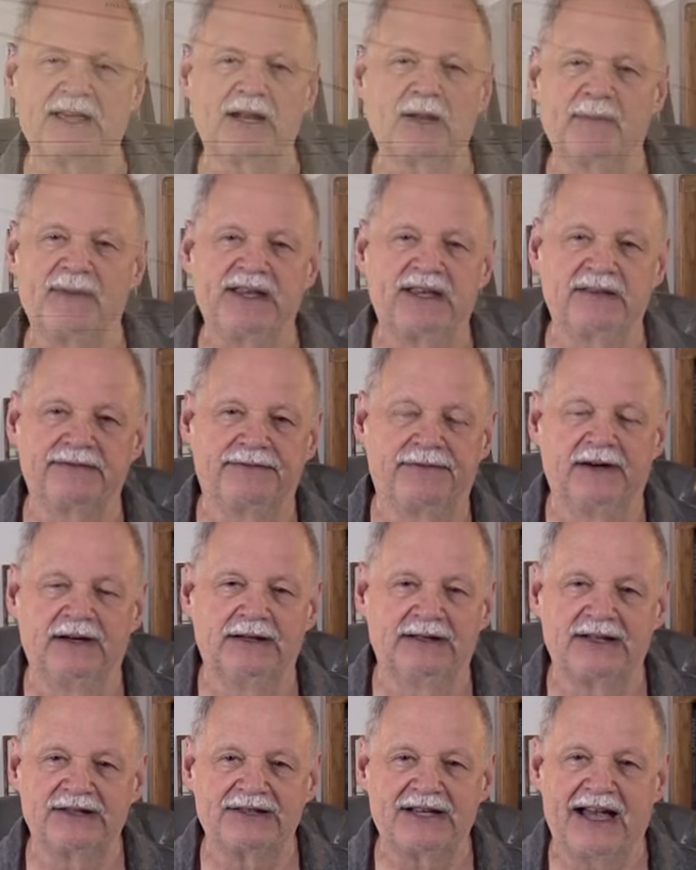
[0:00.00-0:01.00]
that'll make it
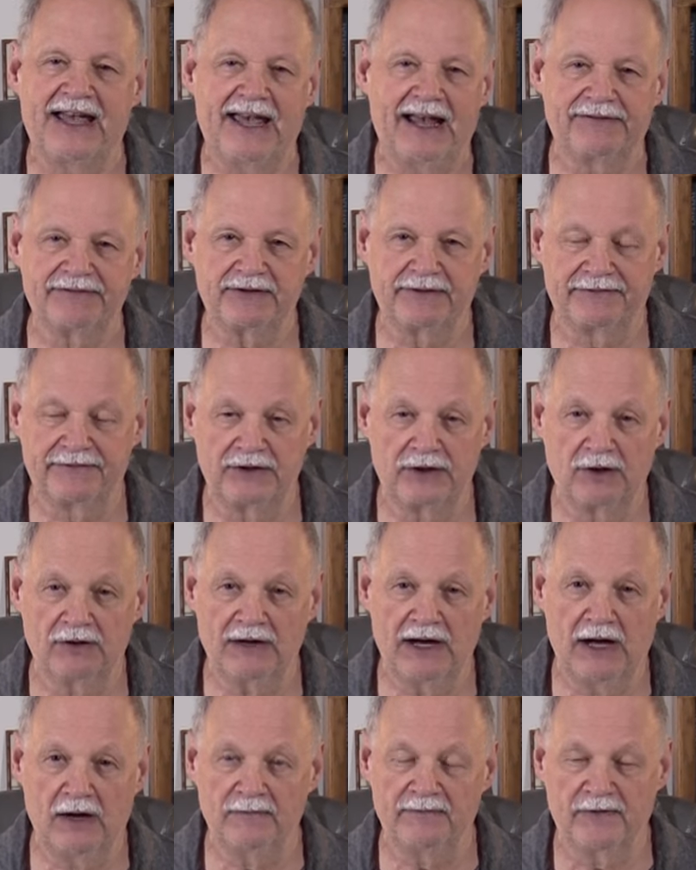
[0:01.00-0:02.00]
fun as I have to figure
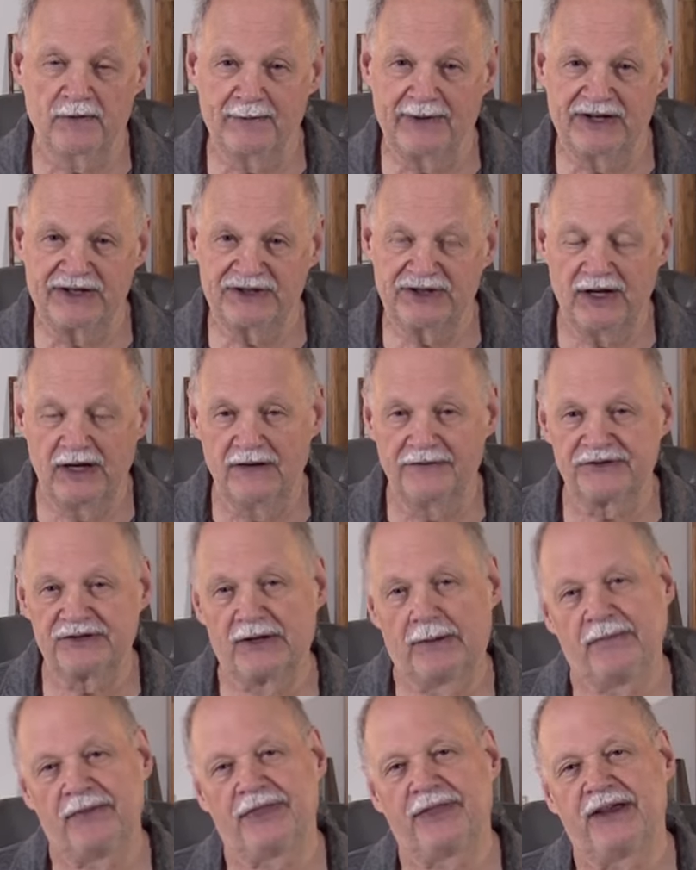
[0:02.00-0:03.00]
out for myself
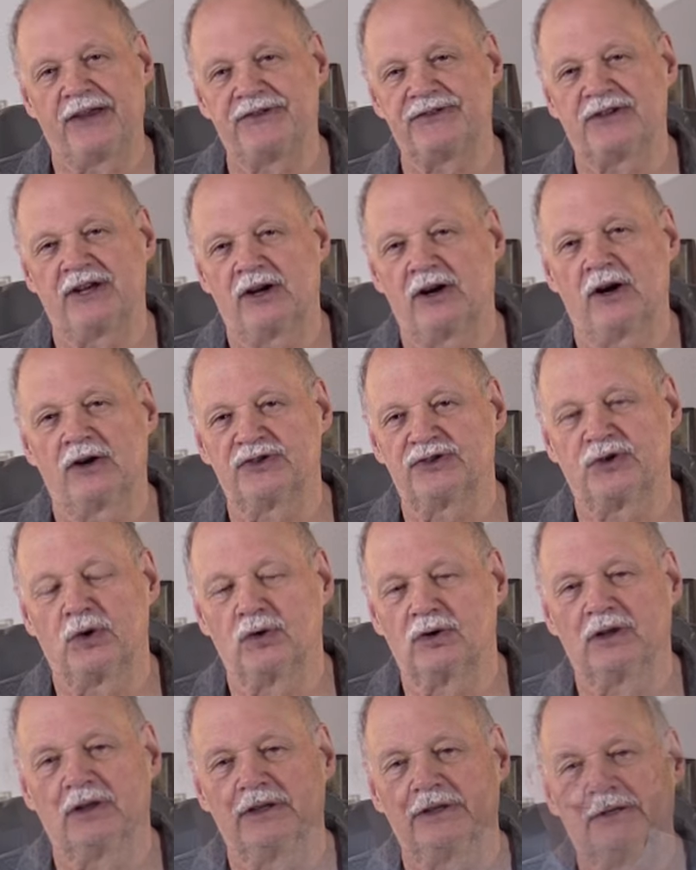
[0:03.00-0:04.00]
some things that aren't so
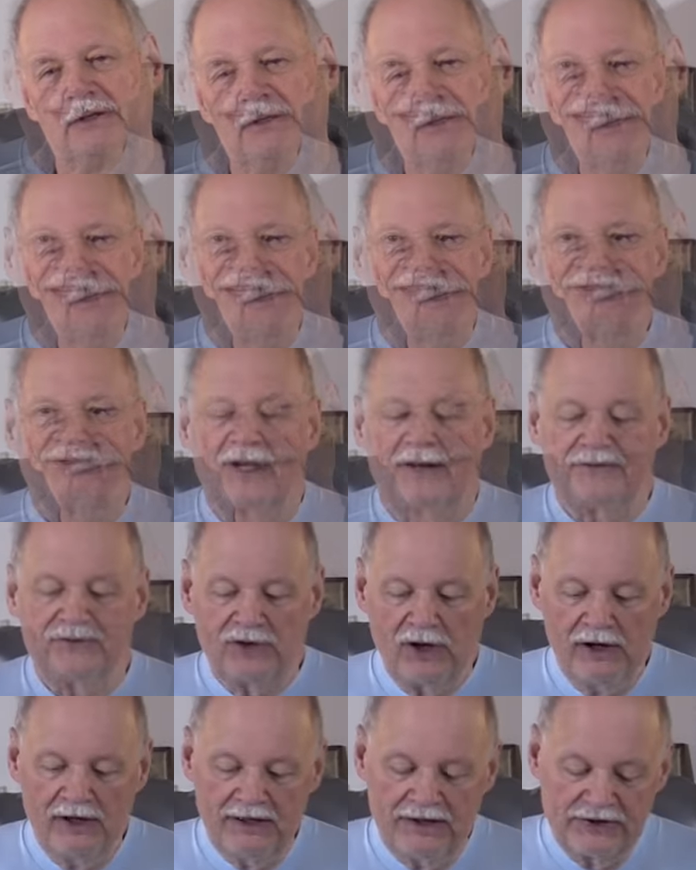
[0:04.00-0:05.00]
clear. So I
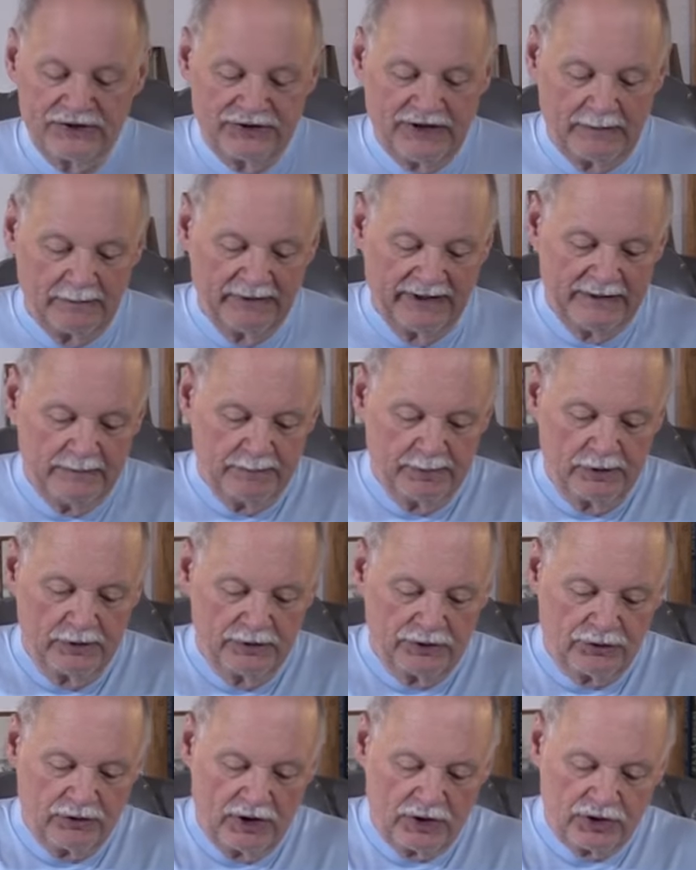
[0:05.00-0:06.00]
started assembling per
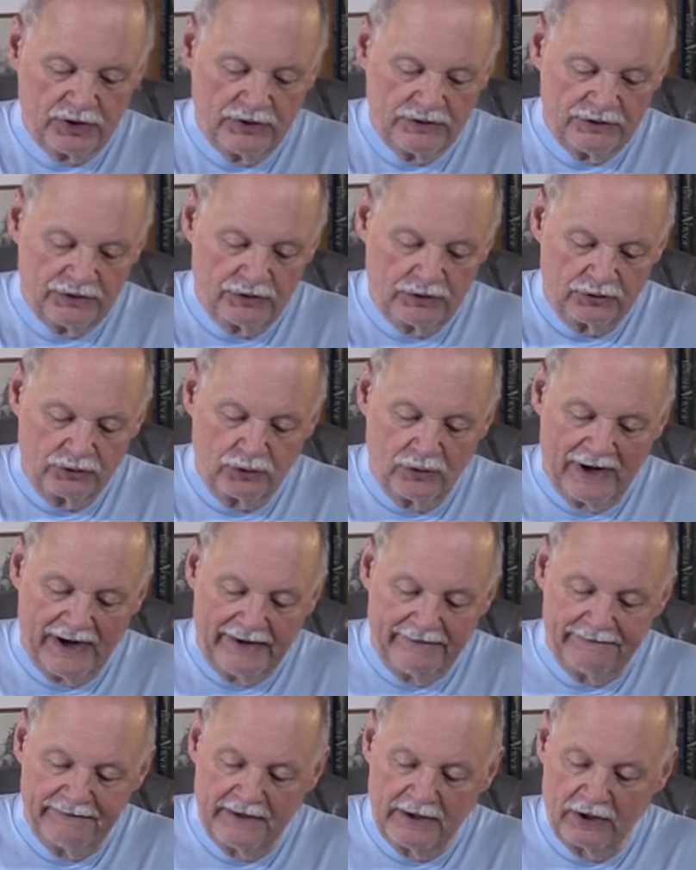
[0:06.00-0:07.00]
instructions,
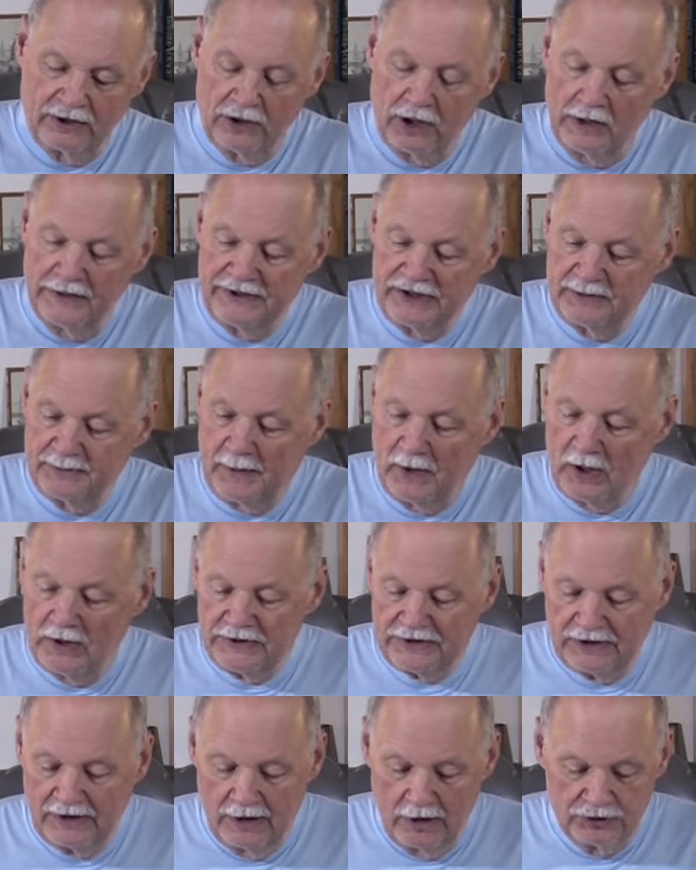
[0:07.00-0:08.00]
dry fitted all these
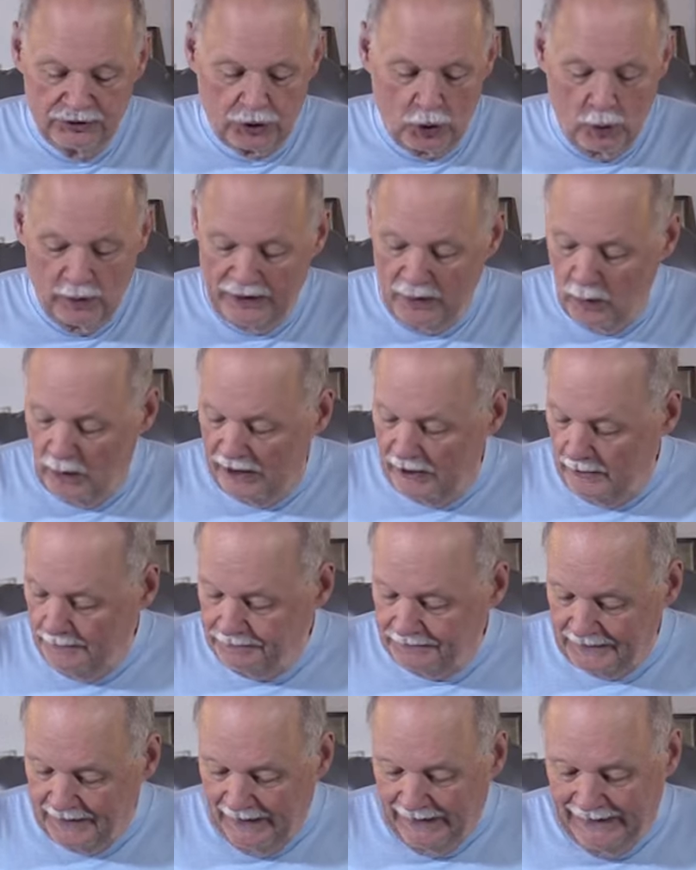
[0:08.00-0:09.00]
parts, and all's going
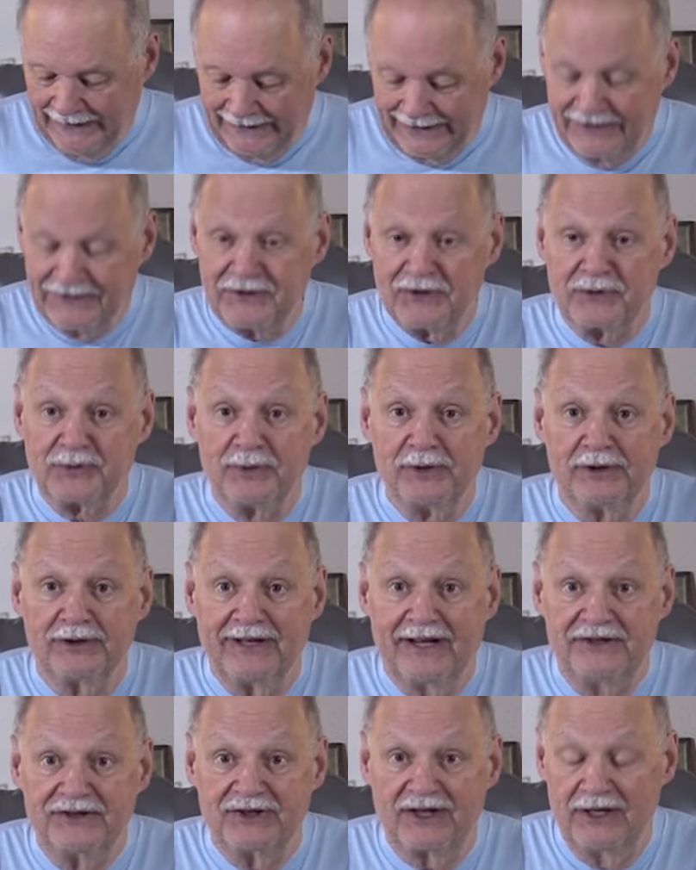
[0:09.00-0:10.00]
well. Got this real
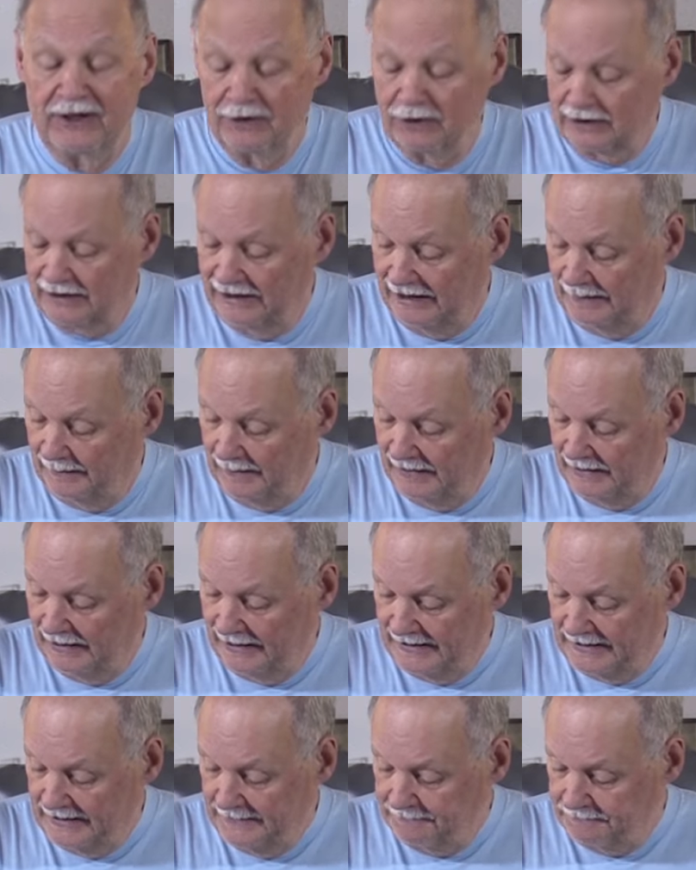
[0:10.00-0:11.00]
nice keel clamp, I
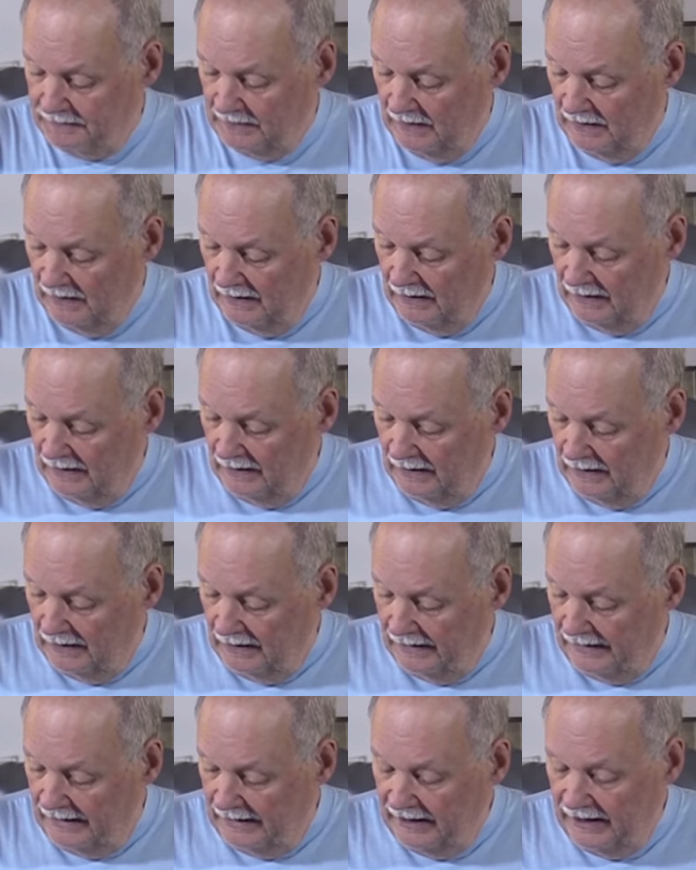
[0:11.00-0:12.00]
like it.
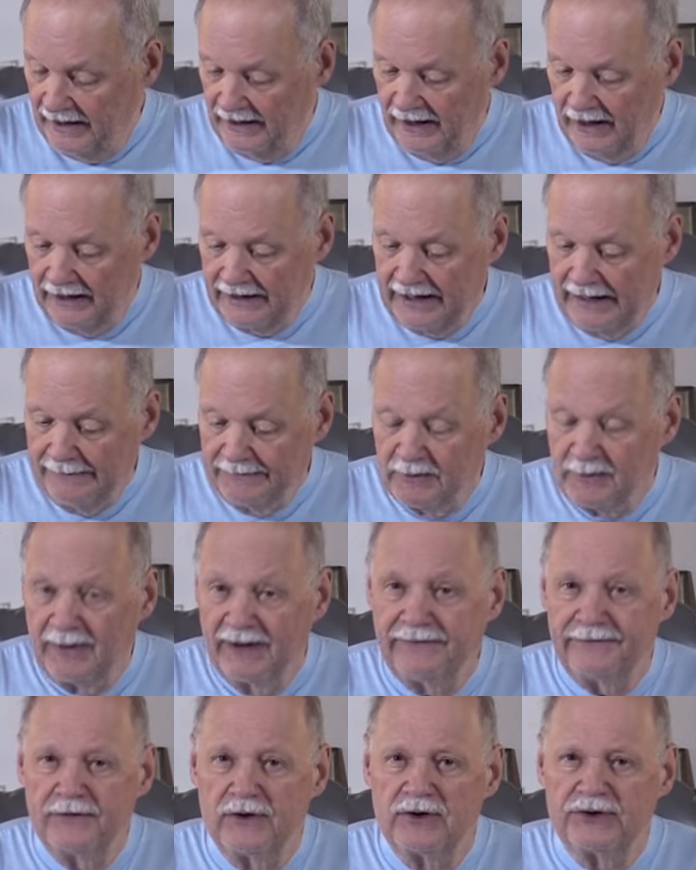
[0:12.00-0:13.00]
And I uh, came to
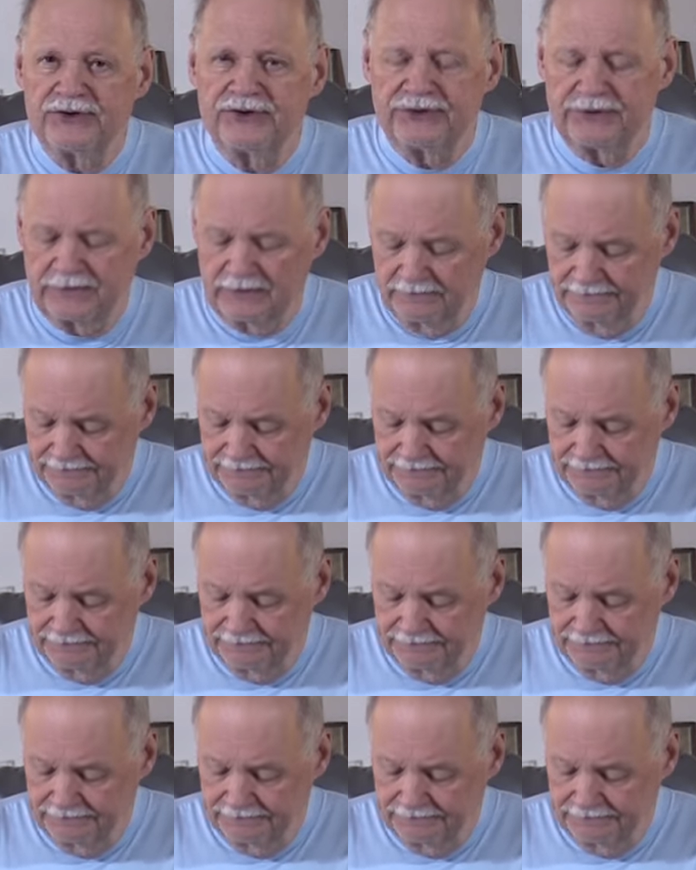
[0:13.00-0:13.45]
my first